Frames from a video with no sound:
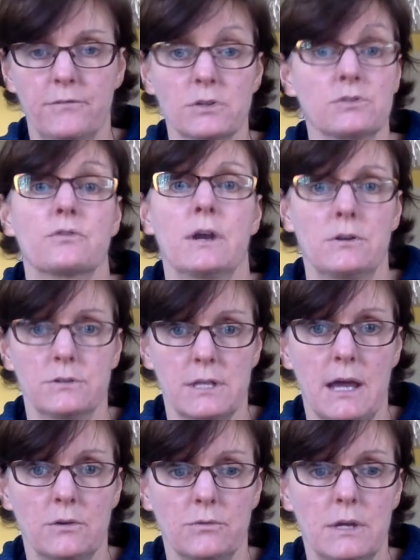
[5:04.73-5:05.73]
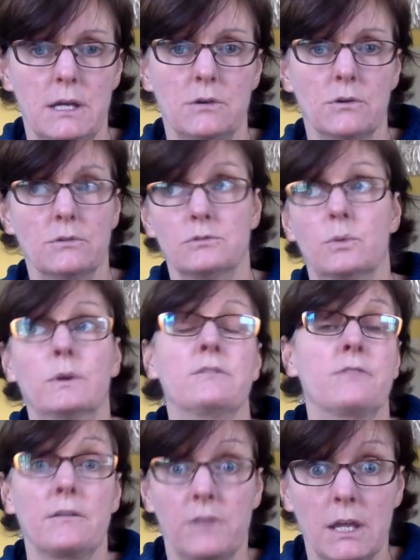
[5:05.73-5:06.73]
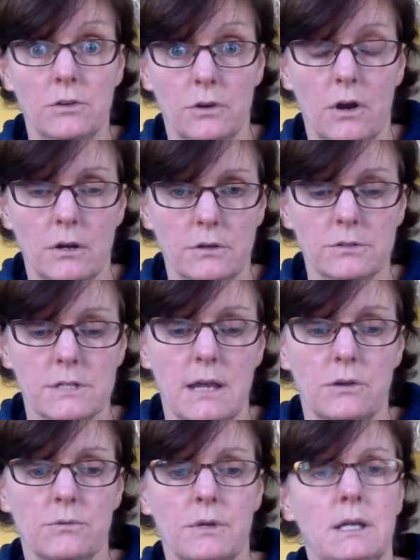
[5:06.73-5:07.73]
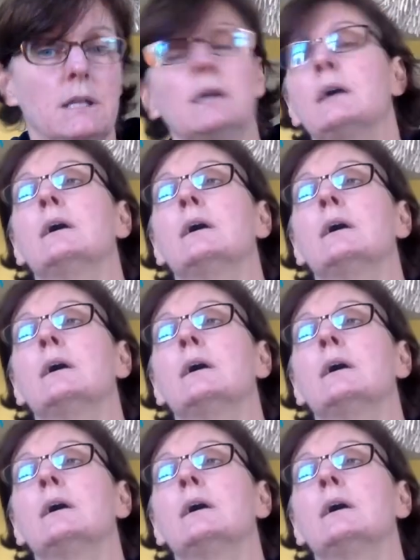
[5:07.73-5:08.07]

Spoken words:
first graders how to read or 25 kindergartners how to read.